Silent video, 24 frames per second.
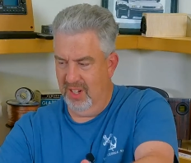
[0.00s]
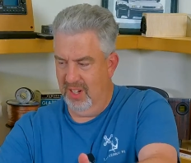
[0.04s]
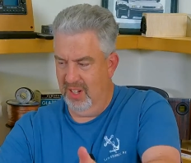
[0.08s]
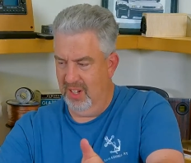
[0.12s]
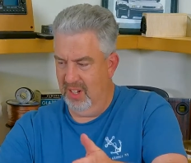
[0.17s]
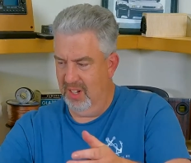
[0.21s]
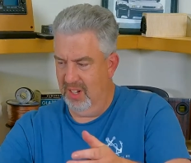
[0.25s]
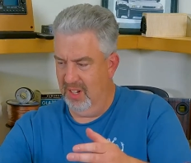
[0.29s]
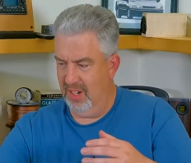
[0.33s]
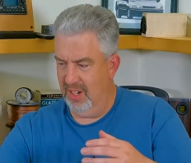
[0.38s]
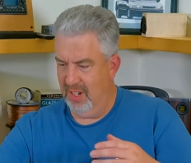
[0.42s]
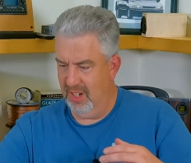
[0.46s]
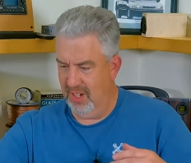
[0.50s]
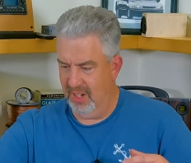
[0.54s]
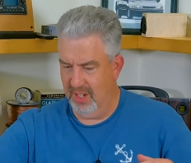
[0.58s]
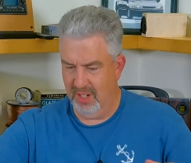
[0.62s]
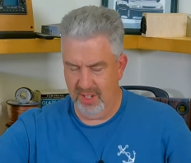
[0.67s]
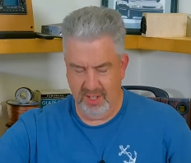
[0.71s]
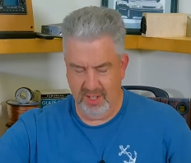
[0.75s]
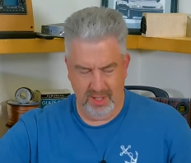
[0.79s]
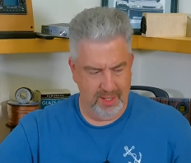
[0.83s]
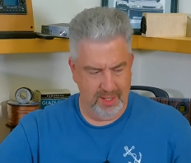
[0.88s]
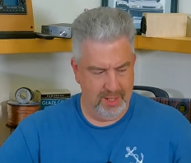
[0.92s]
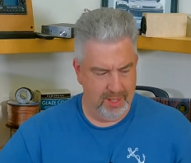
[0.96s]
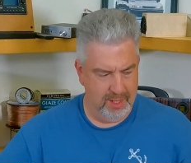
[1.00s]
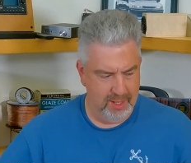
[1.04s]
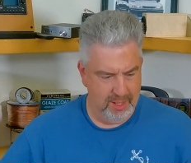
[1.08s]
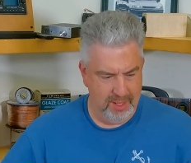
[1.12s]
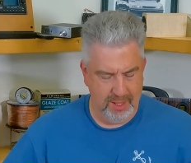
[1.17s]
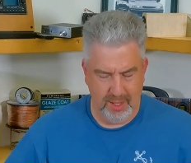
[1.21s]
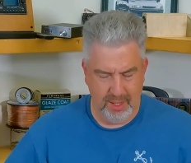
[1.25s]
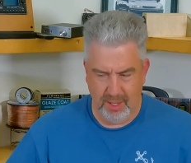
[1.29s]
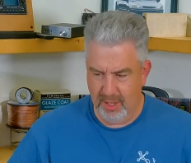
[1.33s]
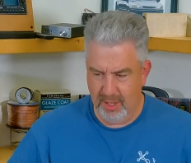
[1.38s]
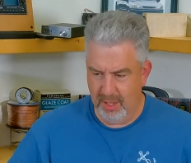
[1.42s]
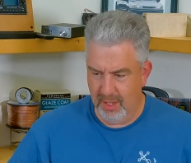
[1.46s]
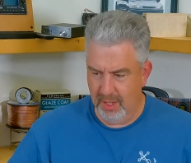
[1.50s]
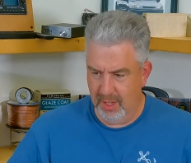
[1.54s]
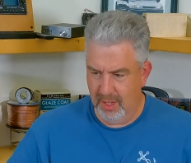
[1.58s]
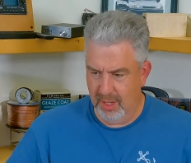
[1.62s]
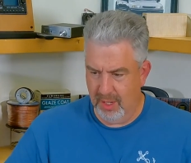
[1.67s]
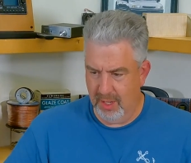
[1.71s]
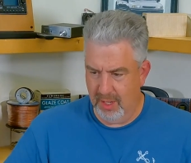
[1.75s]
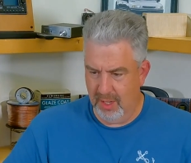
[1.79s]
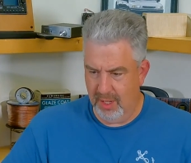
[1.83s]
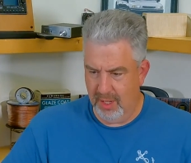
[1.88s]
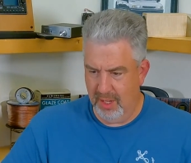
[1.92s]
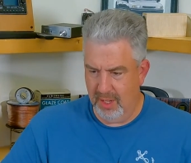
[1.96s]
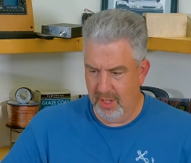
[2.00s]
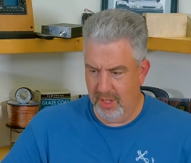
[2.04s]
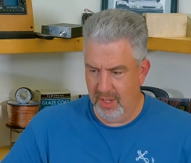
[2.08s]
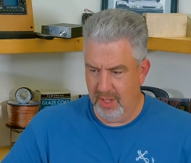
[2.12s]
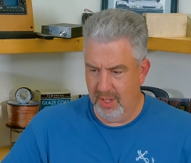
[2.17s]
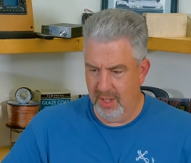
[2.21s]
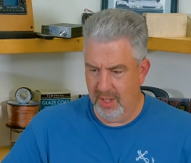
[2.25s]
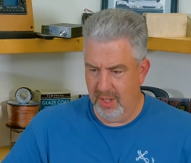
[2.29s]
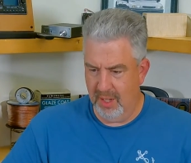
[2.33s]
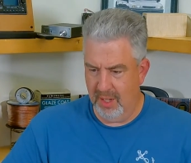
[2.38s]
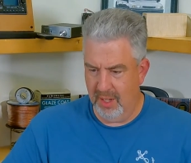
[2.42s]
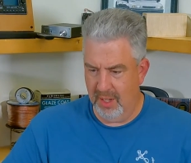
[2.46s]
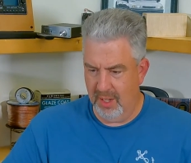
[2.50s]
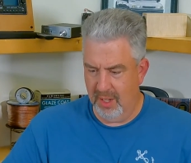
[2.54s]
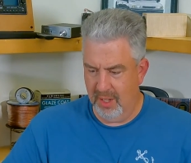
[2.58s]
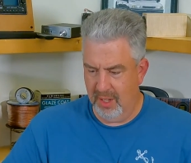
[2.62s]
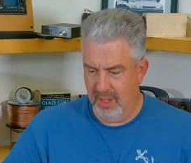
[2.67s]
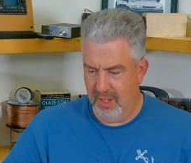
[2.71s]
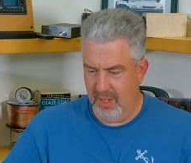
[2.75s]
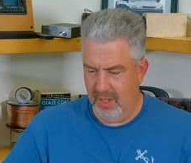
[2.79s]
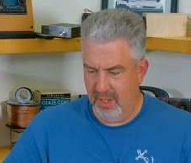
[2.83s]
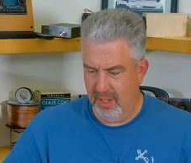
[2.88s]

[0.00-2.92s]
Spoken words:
(no one is talking)